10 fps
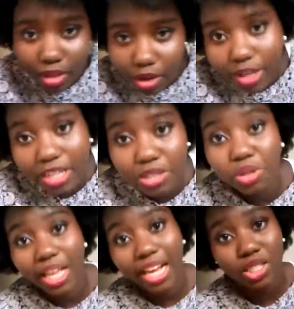OK,
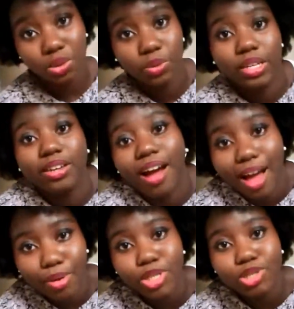so last week
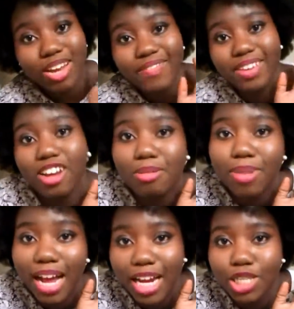I was craving
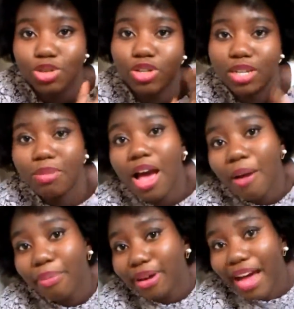caramel ice cream,
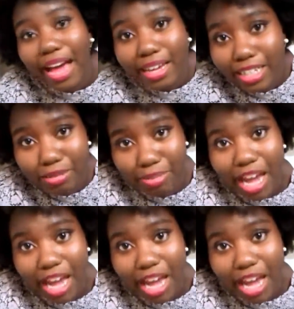but I couldn't